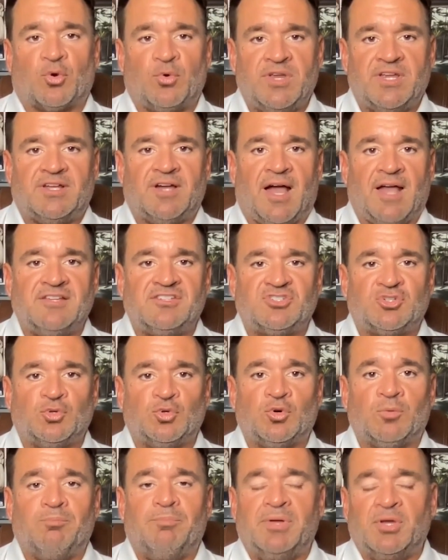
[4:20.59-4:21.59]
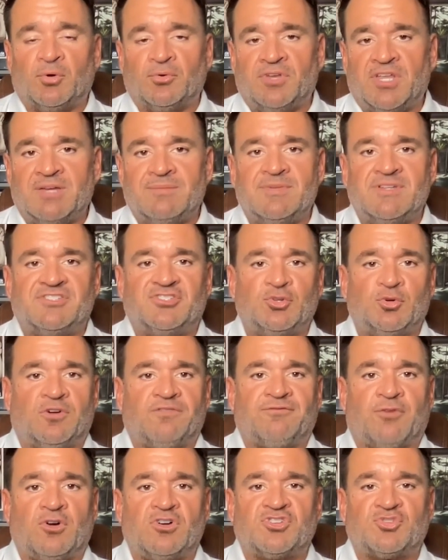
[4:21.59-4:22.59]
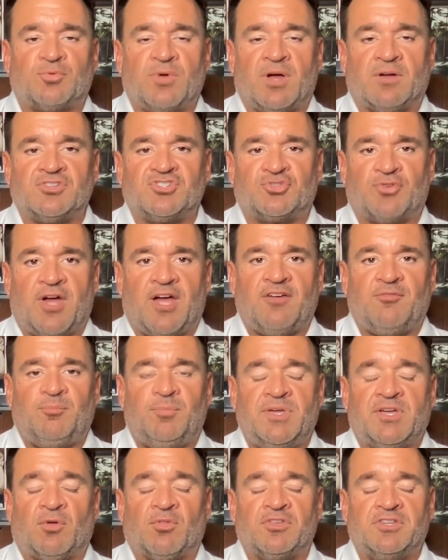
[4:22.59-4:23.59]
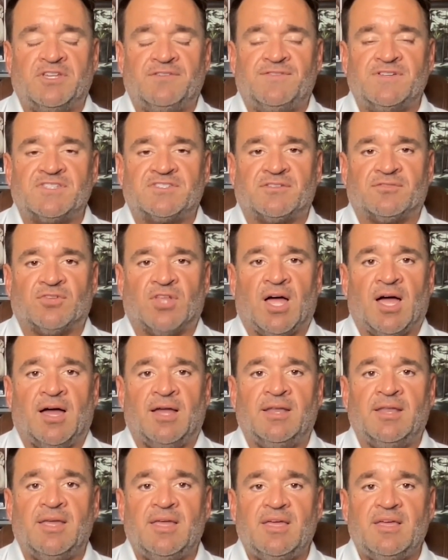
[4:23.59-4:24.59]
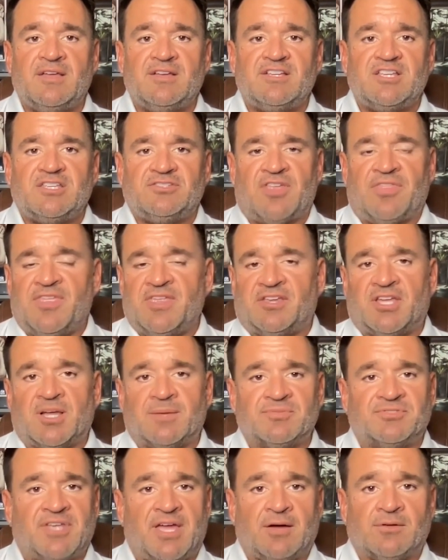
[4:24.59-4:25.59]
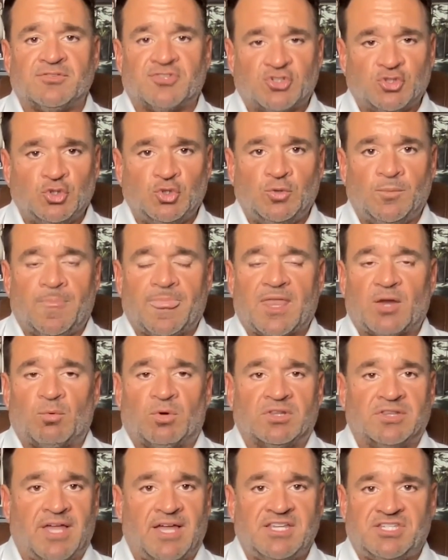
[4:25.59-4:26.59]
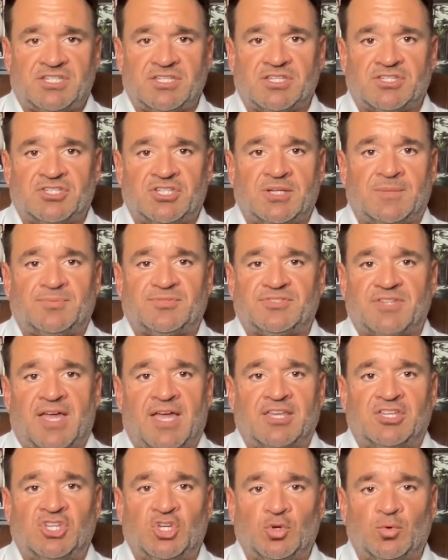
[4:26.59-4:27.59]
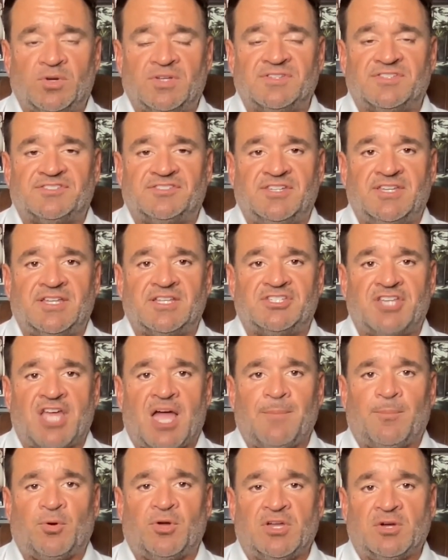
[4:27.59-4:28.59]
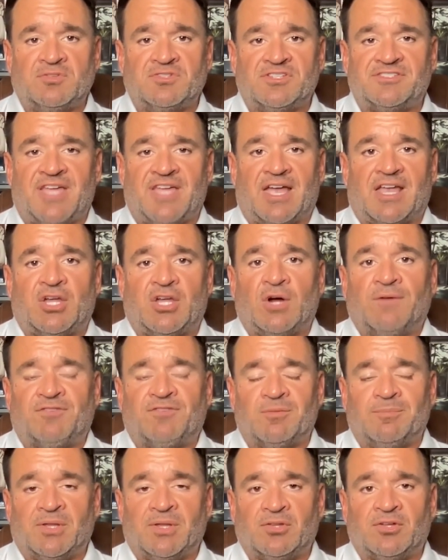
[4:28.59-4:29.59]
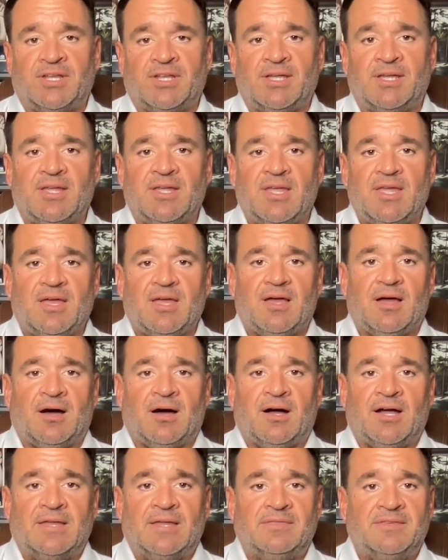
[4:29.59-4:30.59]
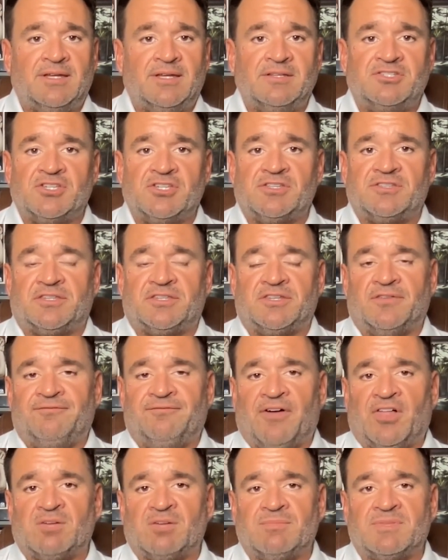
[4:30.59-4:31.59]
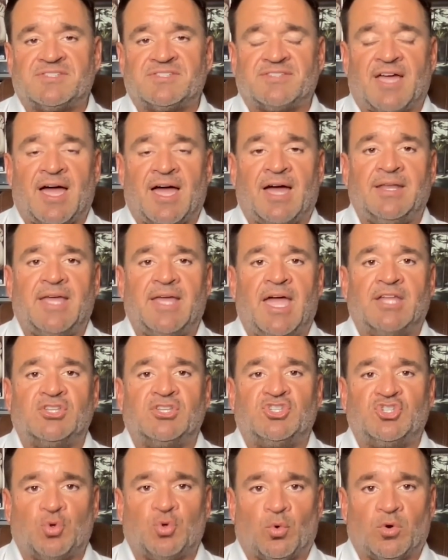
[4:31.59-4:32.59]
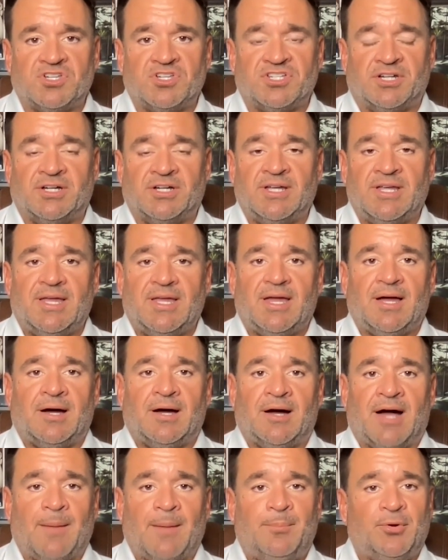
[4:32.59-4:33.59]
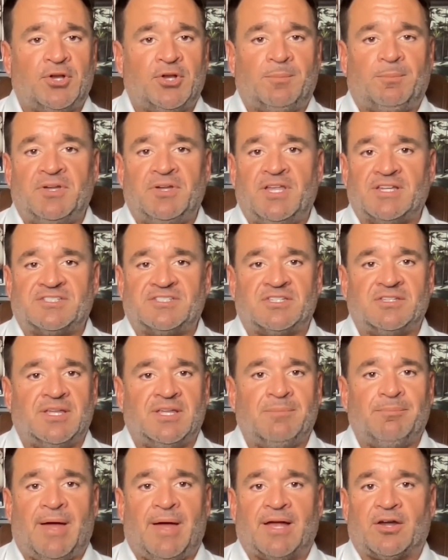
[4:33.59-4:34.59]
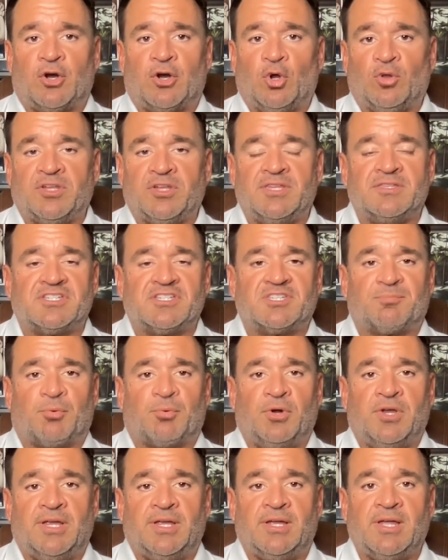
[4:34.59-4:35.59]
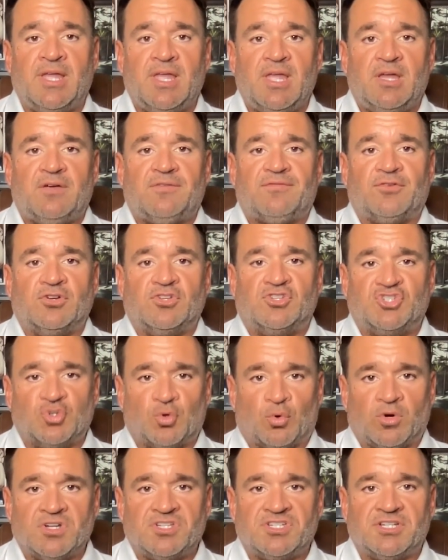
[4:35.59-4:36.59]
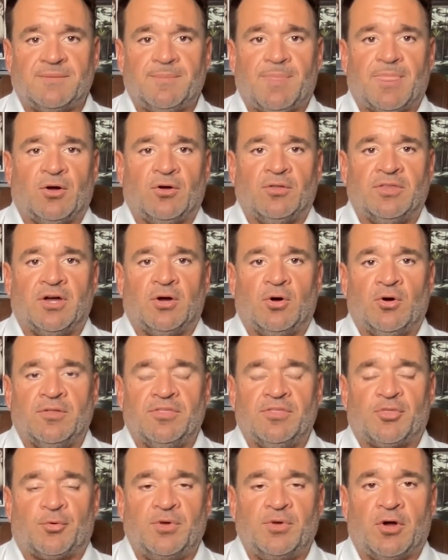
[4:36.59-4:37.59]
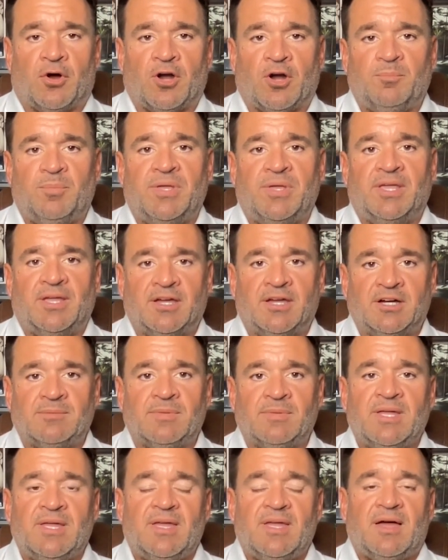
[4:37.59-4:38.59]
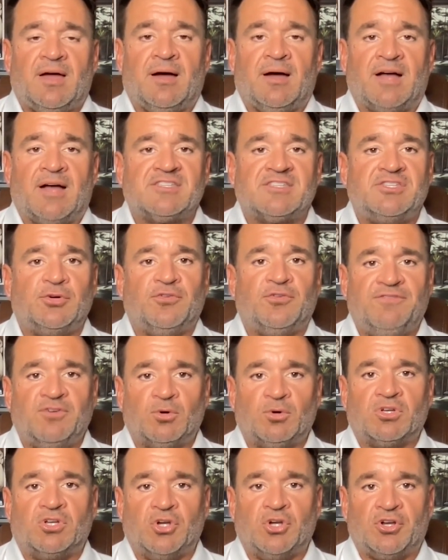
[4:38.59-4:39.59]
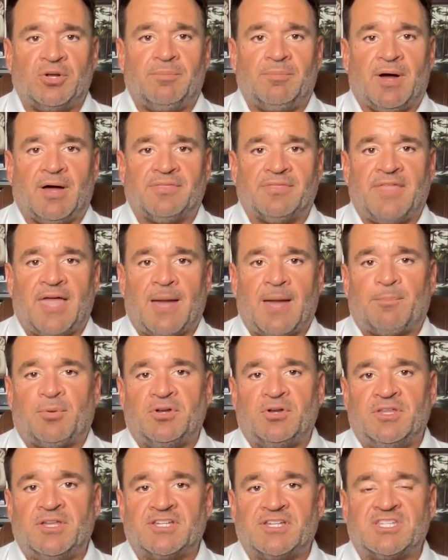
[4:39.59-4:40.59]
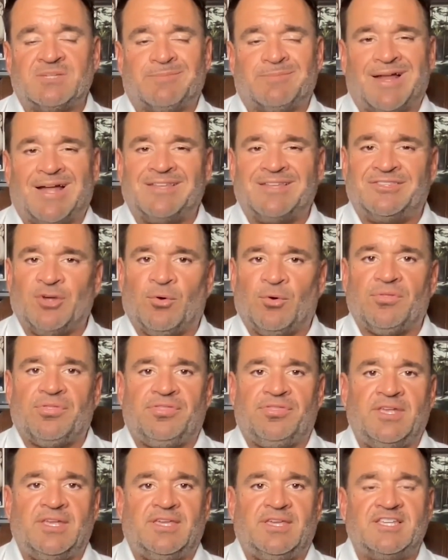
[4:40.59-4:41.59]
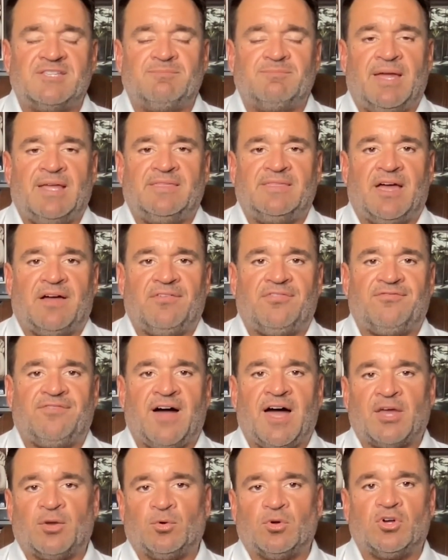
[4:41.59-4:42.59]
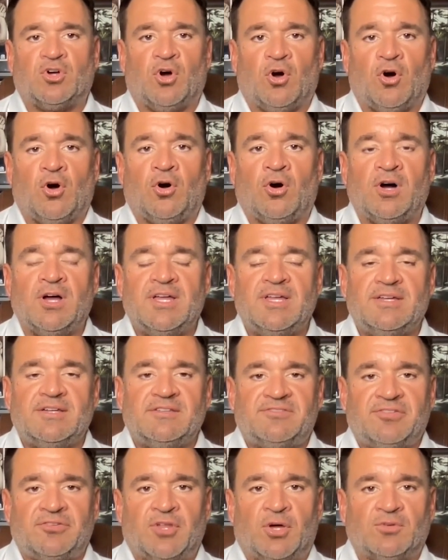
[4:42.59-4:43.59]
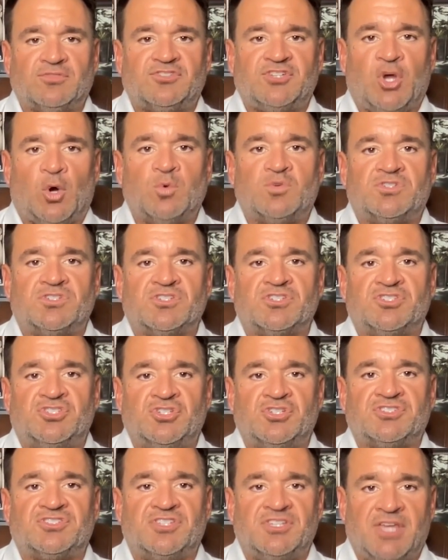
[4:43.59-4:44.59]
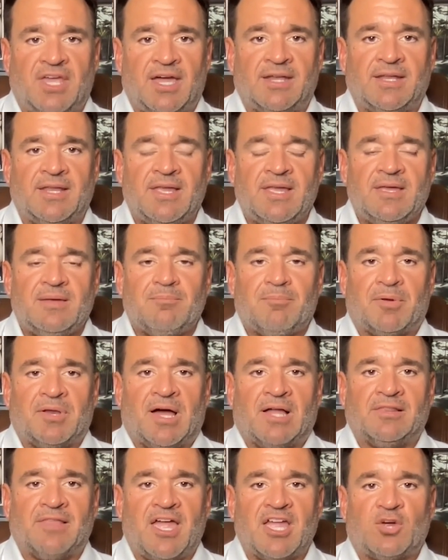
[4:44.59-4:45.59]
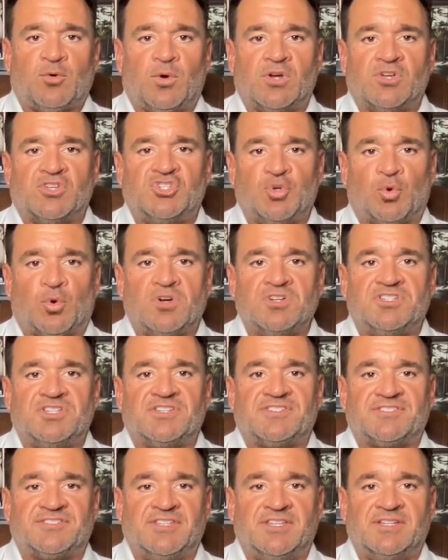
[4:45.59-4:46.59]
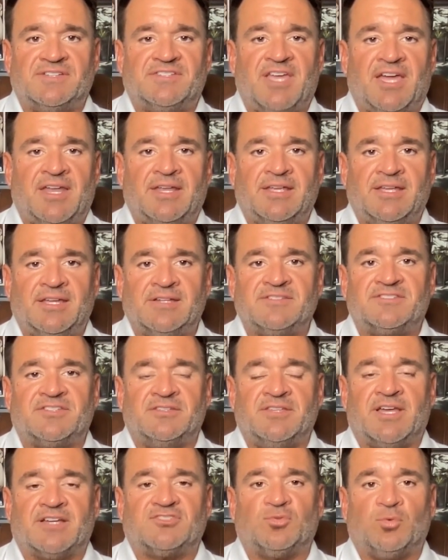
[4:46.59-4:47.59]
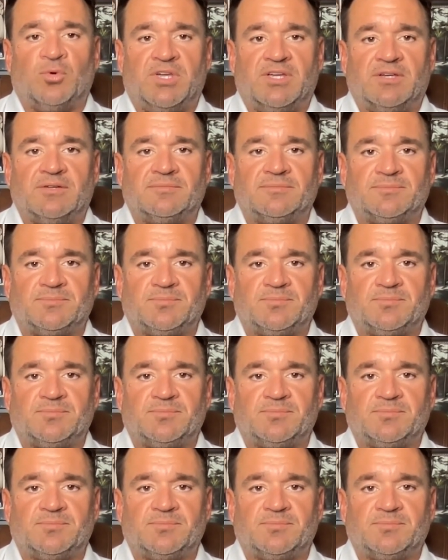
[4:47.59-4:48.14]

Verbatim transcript: Creek High School, building him into a first round draft pick on the defensive line. So I think it comes down to relationships at UNC and Chapel Hill and just that comfortability. Uh, and then just the development side at Georgia. Uh, I put a prediction in back early in the spring for Georgia on the on three RPM. Uh, I still feel good about that prediction, but I don't think he's made that final call to those coaches just yet. But I like where Georgia sits heading into next week.